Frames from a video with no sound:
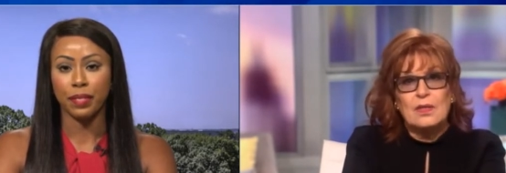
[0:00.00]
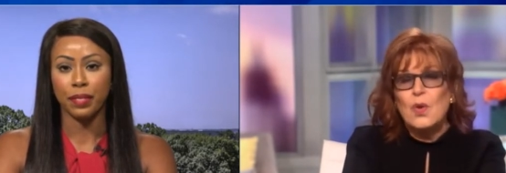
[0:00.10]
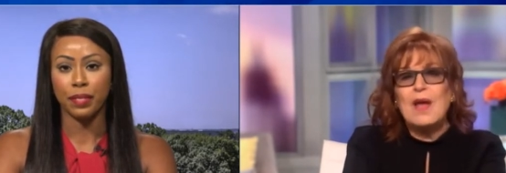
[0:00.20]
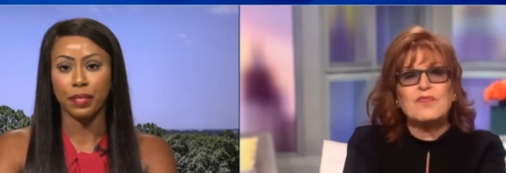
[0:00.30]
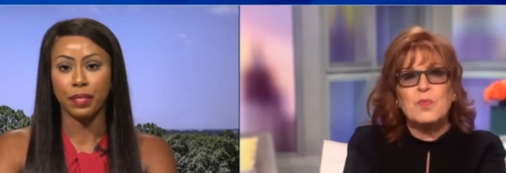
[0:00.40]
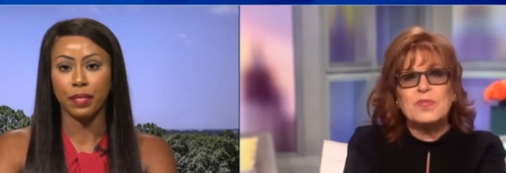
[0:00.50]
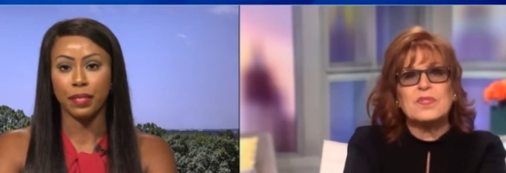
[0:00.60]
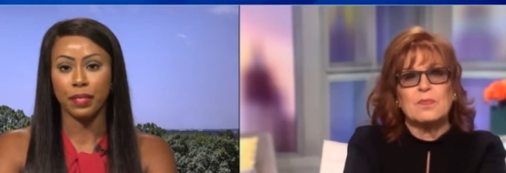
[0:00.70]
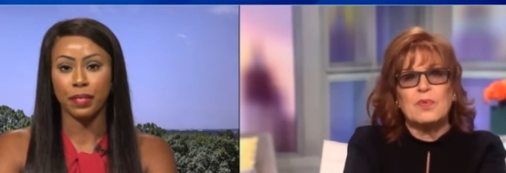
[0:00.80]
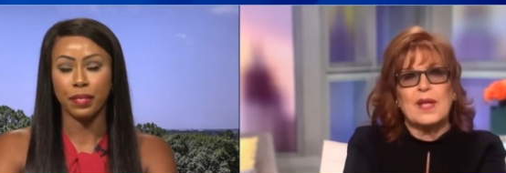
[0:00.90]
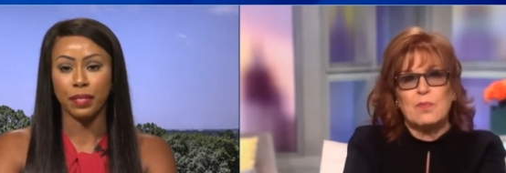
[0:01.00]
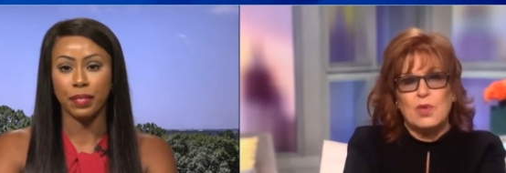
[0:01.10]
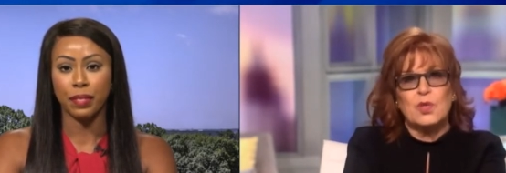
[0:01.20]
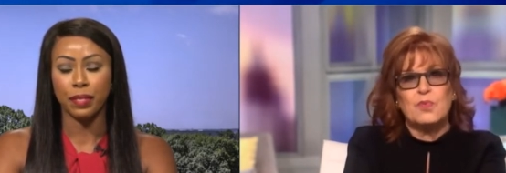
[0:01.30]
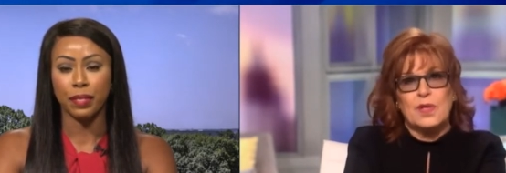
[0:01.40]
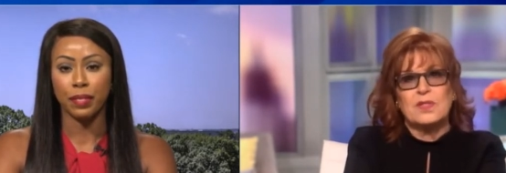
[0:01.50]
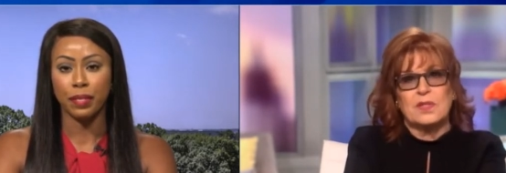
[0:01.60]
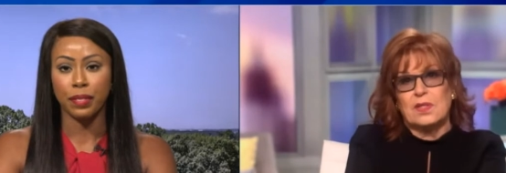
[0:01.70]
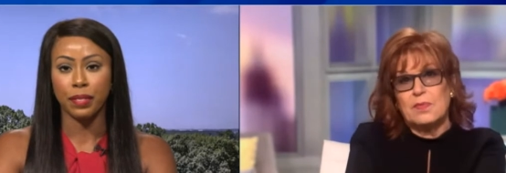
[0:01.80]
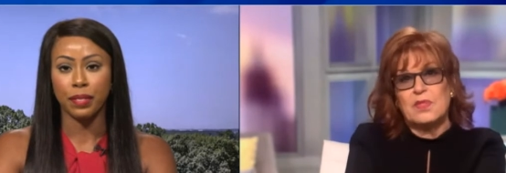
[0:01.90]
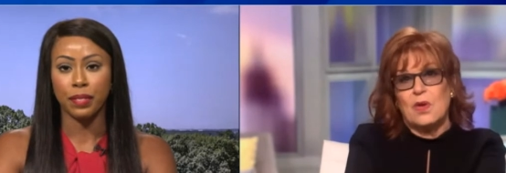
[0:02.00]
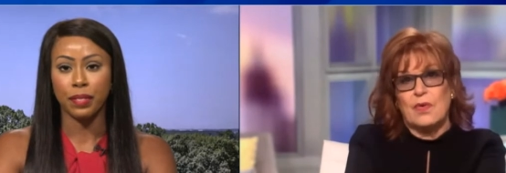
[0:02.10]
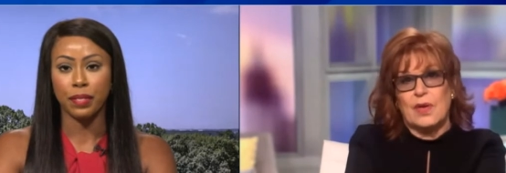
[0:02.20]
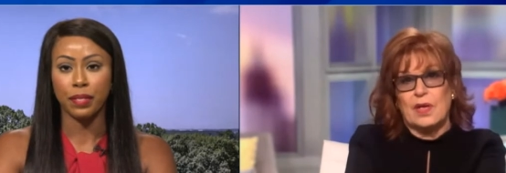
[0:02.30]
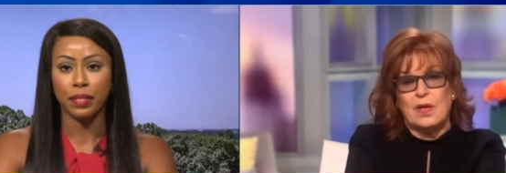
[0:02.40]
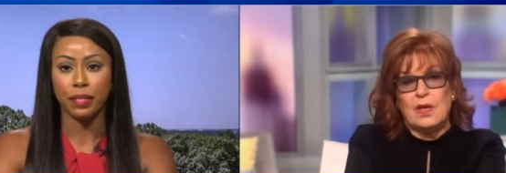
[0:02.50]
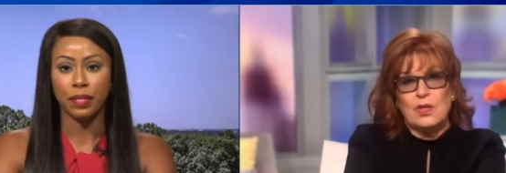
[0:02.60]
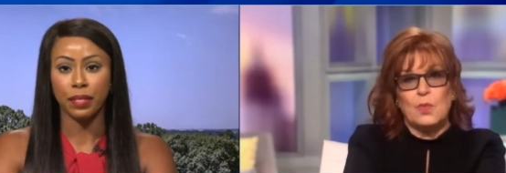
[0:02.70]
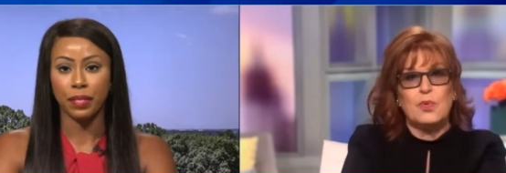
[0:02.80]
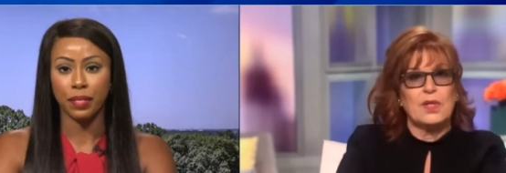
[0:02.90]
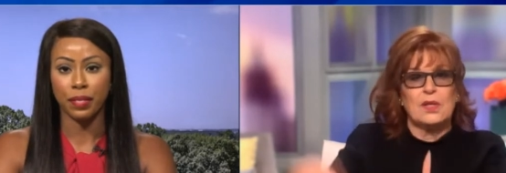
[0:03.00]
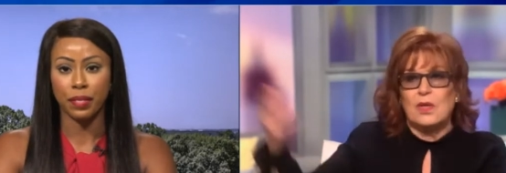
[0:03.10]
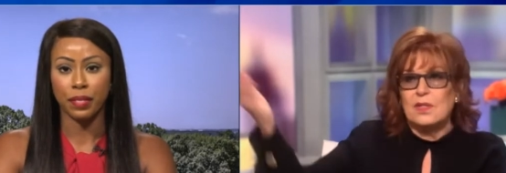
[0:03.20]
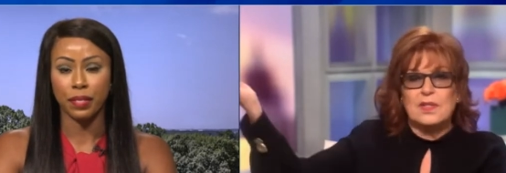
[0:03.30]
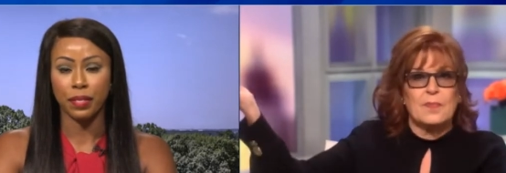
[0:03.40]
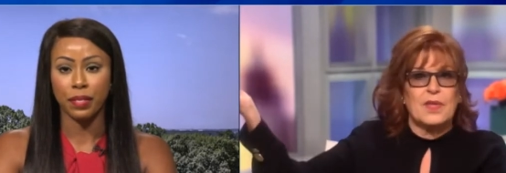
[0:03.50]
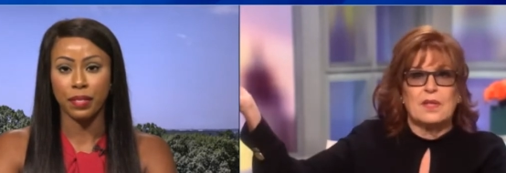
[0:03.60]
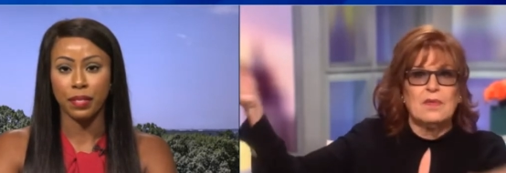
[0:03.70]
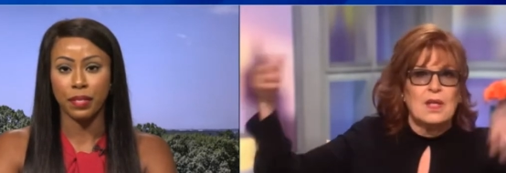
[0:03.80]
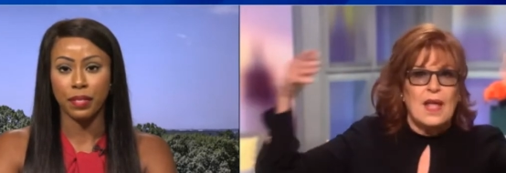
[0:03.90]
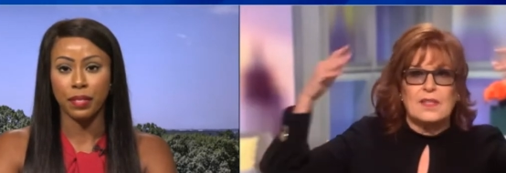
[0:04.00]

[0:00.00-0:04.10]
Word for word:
Speaker 1: You have to put some blame on your president. I'm sorry. You're putting it on something